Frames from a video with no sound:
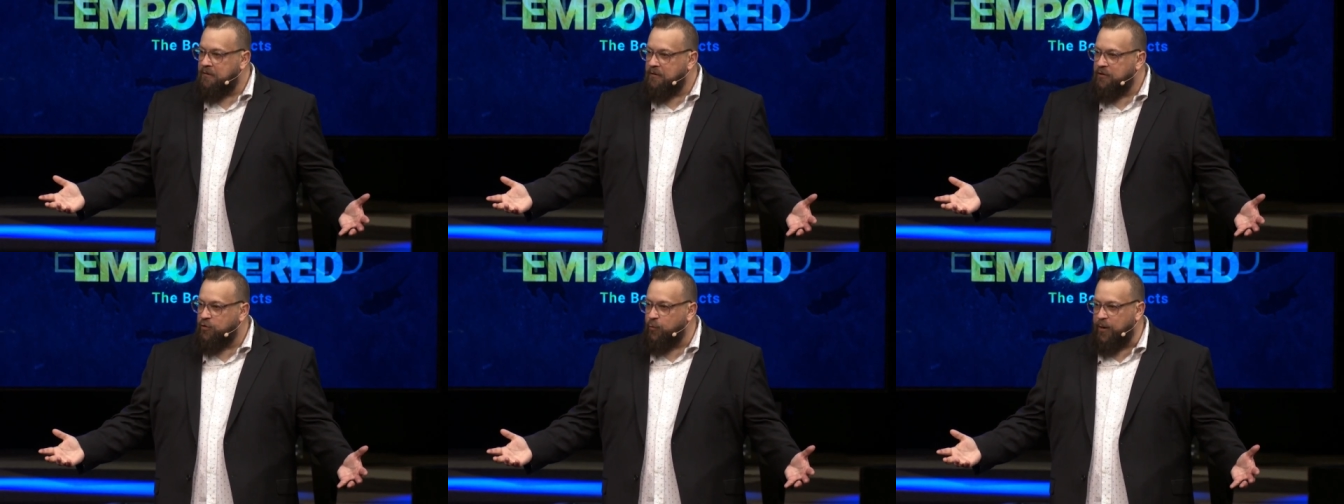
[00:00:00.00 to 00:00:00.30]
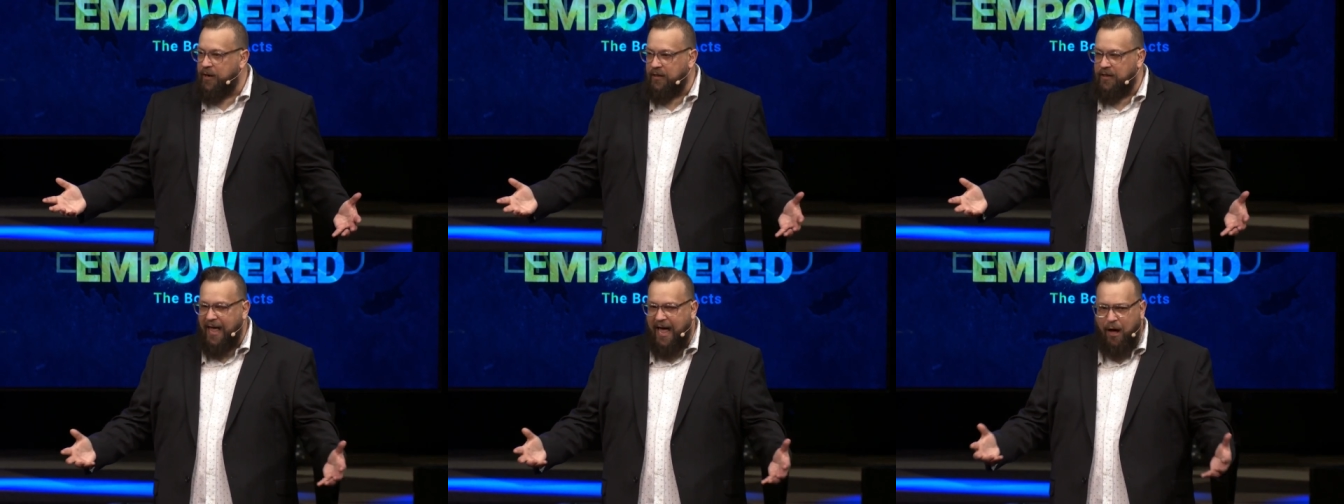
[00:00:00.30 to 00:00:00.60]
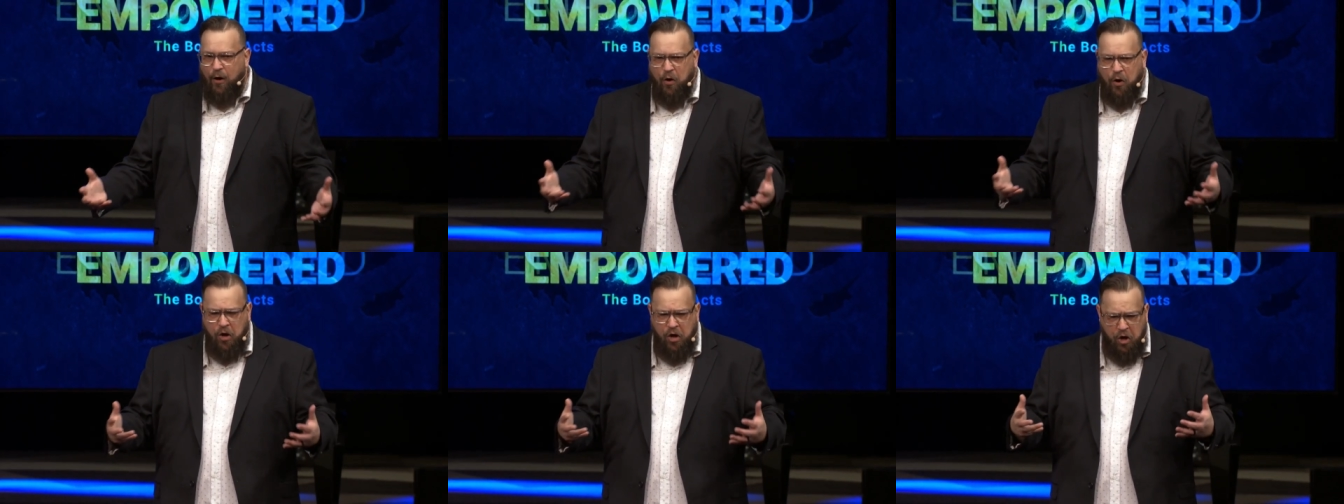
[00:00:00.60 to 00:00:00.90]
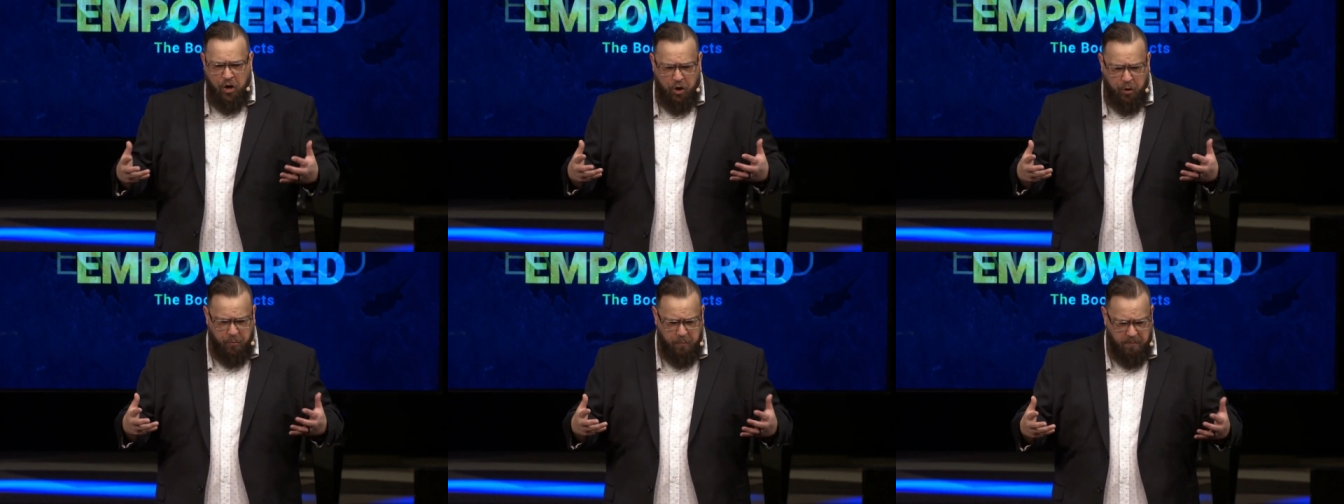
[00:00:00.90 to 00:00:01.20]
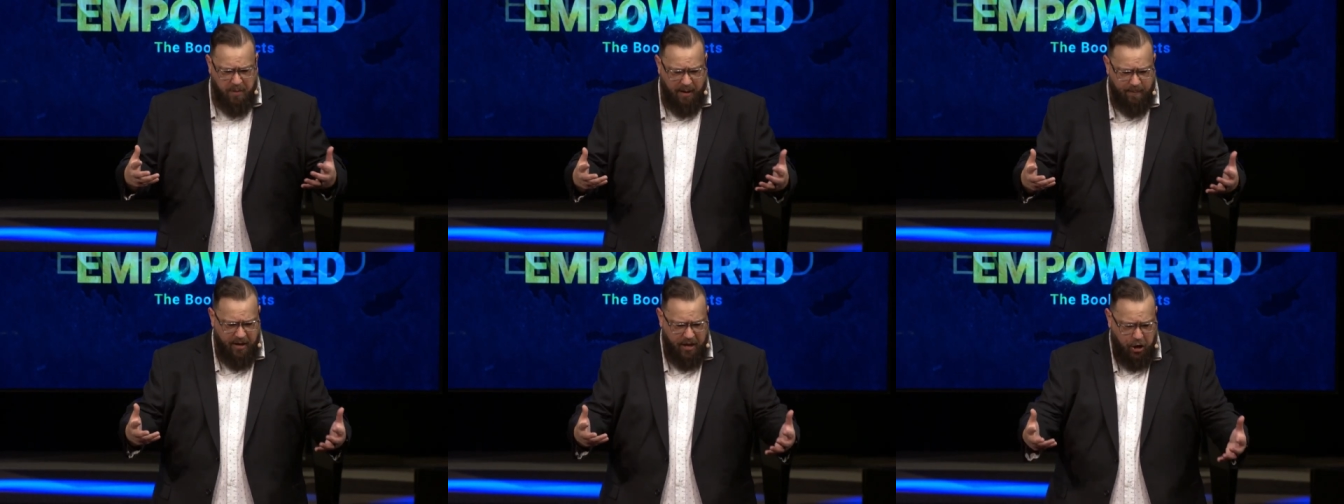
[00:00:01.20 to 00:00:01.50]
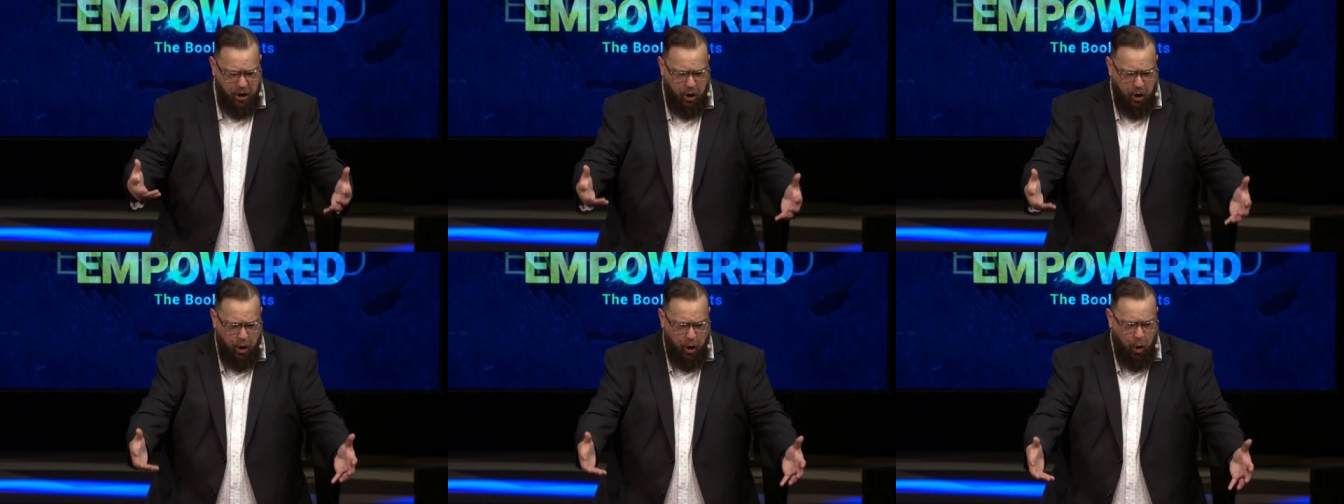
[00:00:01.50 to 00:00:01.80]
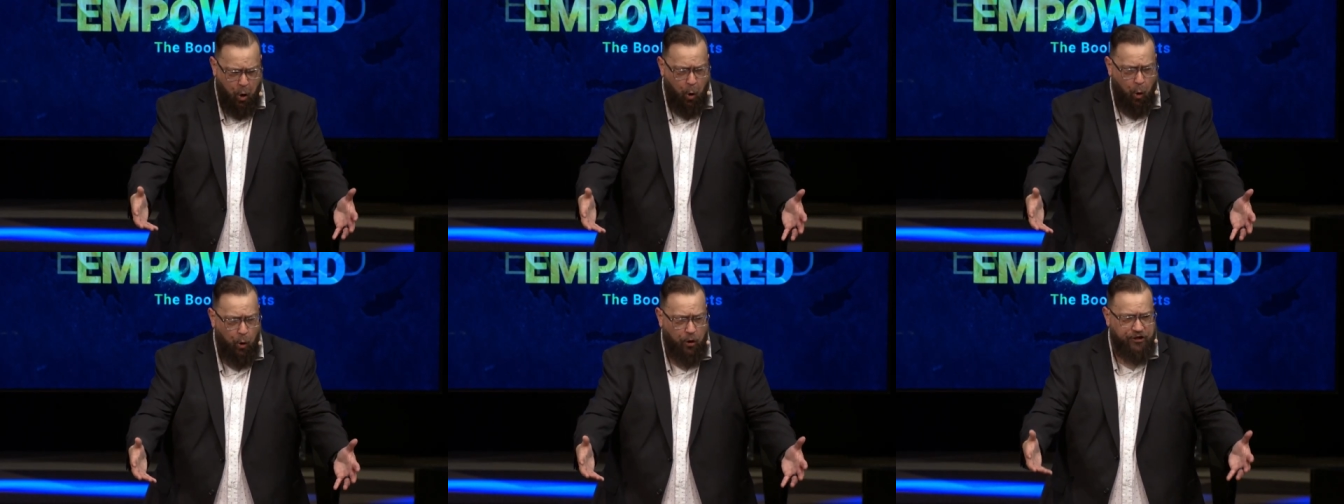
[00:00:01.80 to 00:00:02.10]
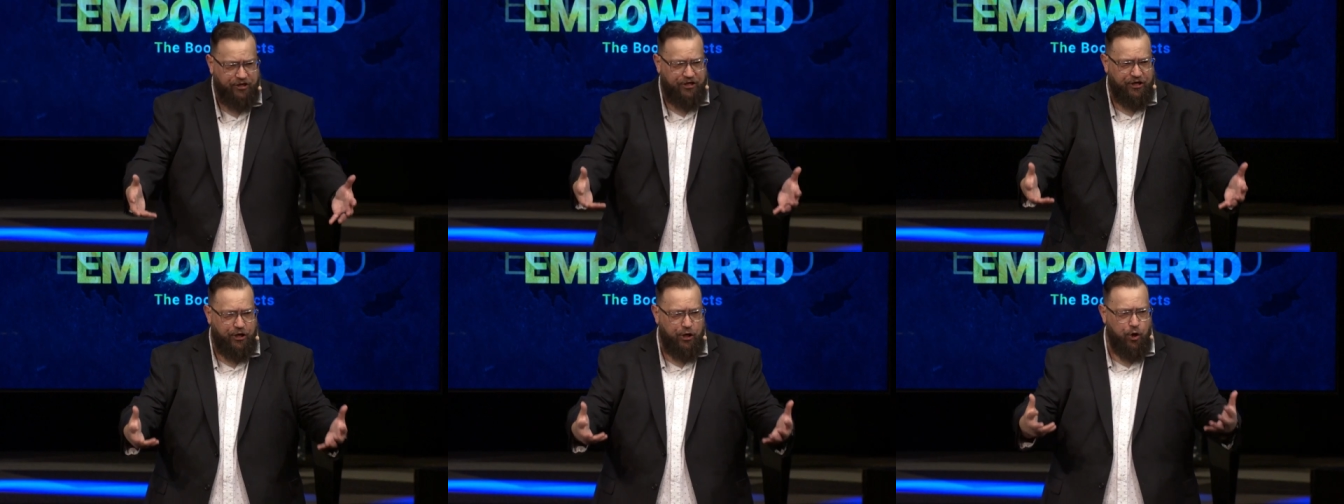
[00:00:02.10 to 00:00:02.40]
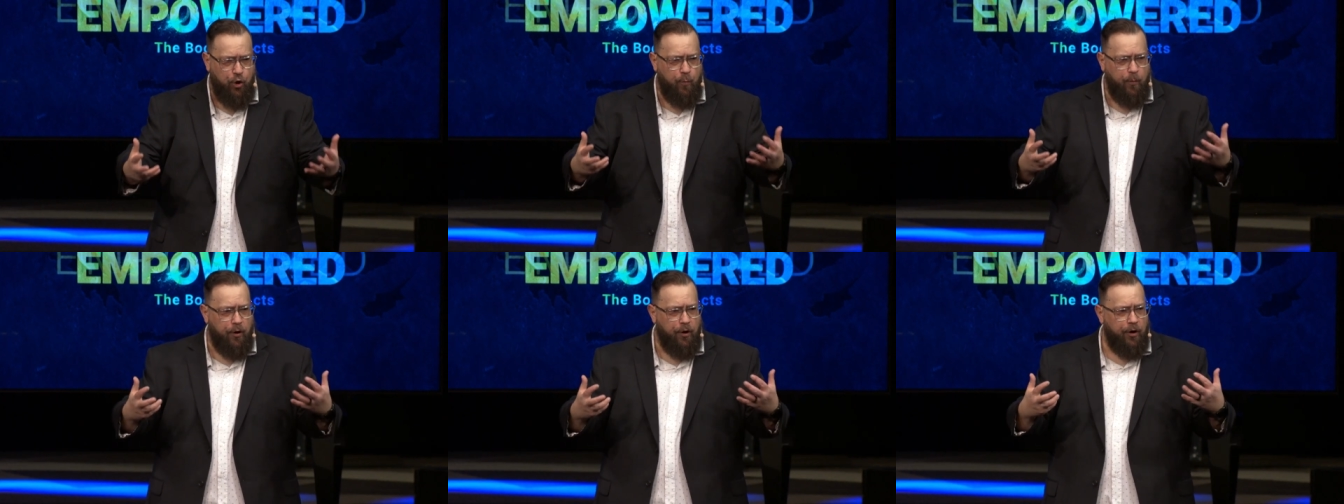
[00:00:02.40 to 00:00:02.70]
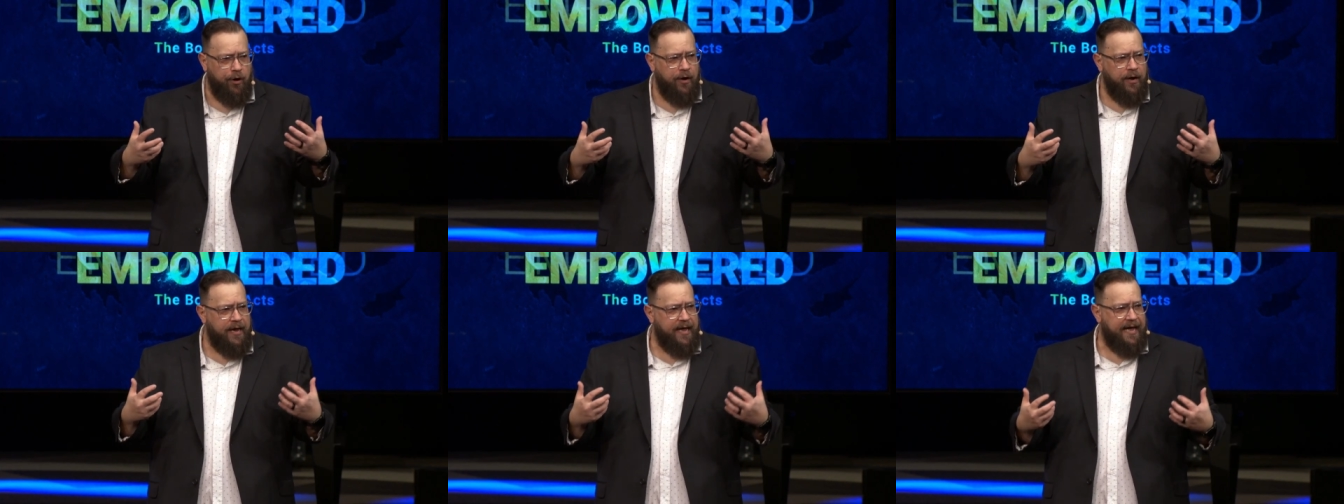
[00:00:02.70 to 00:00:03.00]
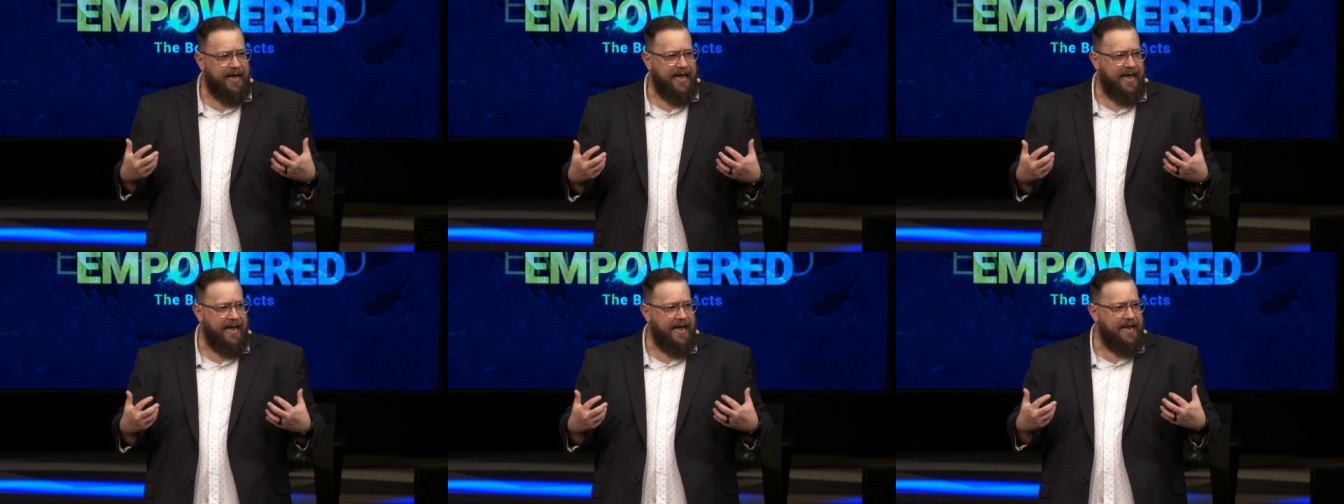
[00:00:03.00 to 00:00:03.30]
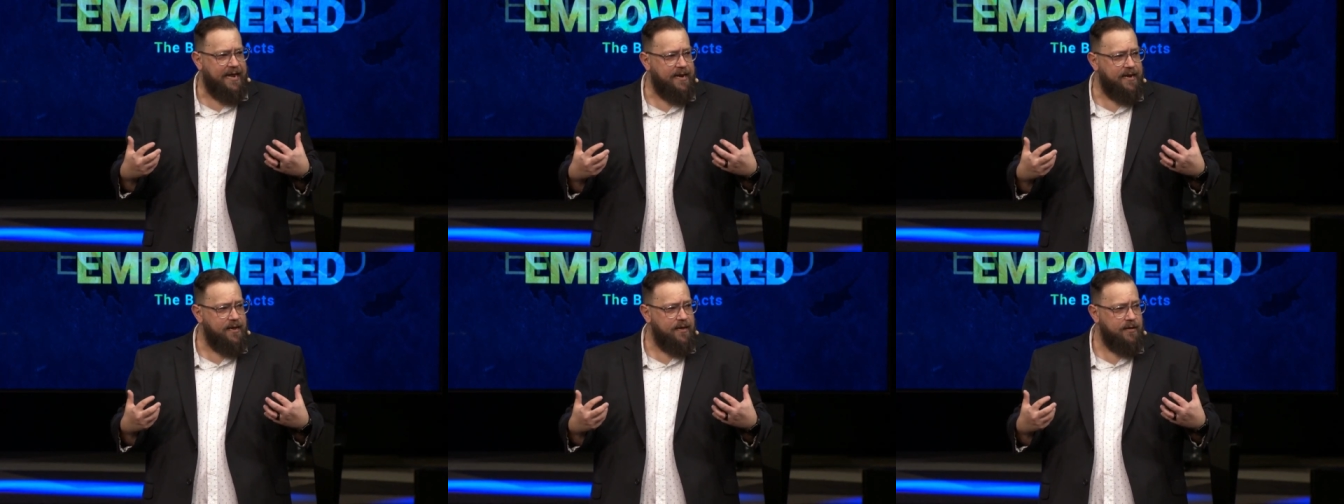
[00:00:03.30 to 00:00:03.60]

Do we allow maybe coarse humor in